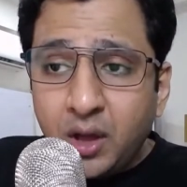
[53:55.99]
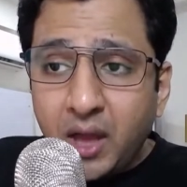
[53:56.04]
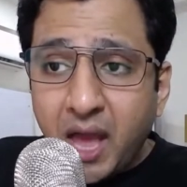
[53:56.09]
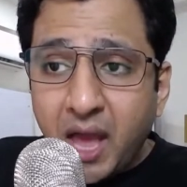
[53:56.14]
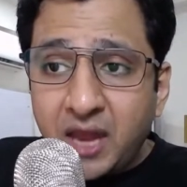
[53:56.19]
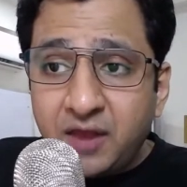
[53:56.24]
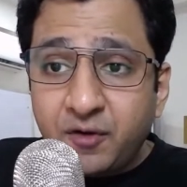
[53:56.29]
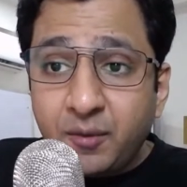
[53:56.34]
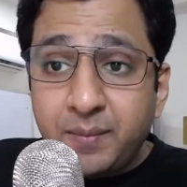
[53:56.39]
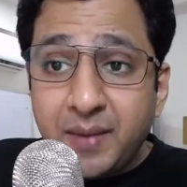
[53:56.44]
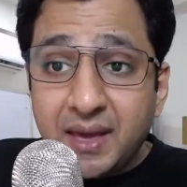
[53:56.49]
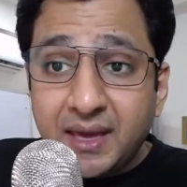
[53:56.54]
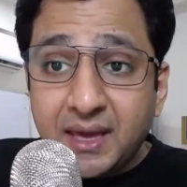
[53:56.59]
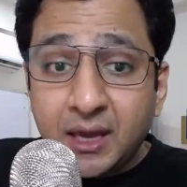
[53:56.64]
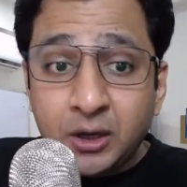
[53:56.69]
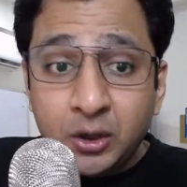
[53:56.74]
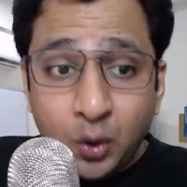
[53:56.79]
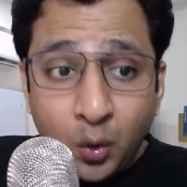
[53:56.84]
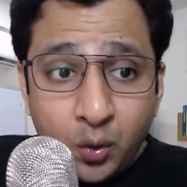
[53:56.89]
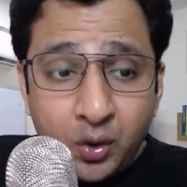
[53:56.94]
and if you're
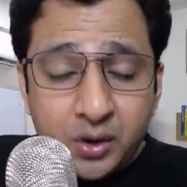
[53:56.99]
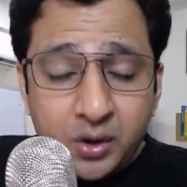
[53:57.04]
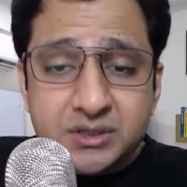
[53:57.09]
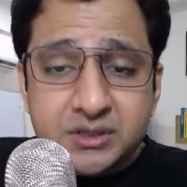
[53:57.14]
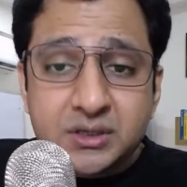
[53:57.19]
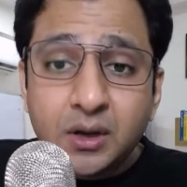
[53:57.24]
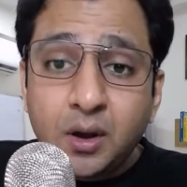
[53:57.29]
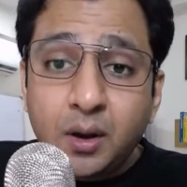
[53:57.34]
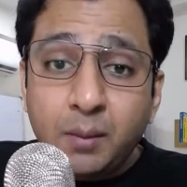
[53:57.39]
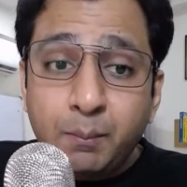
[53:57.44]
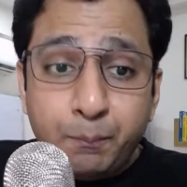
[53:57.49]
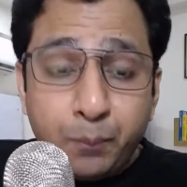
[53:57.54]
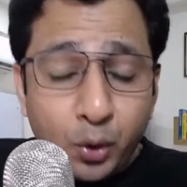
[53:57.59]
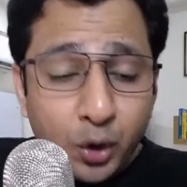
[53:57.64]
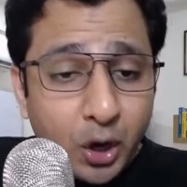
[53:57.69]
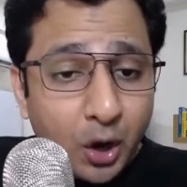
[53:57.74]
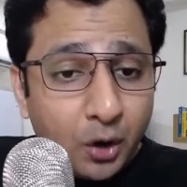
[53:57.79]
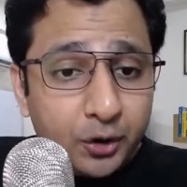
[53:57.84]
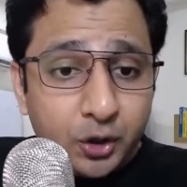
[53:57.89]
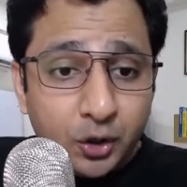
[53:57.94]
making notes,
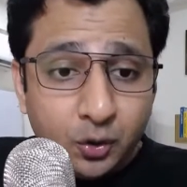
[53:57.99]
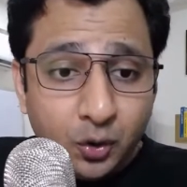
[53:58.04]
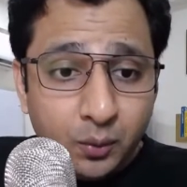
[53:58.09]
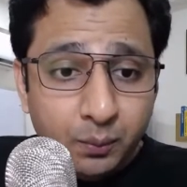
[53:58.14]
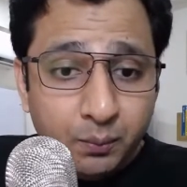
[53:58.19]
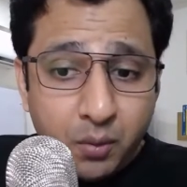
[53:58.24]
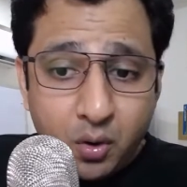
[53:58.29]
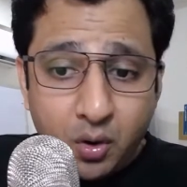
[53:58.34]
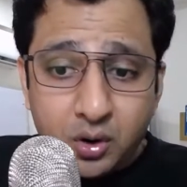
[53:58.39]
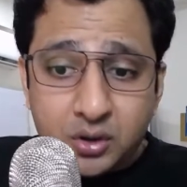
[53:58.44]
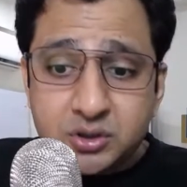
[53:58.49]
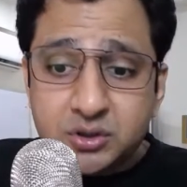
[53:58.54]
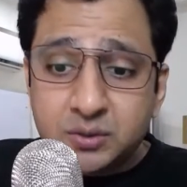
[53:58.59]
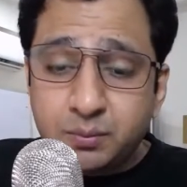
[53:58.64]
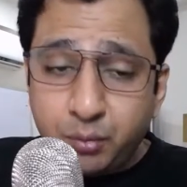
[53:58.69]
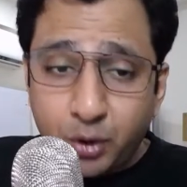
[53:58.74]
pull out your notebooks,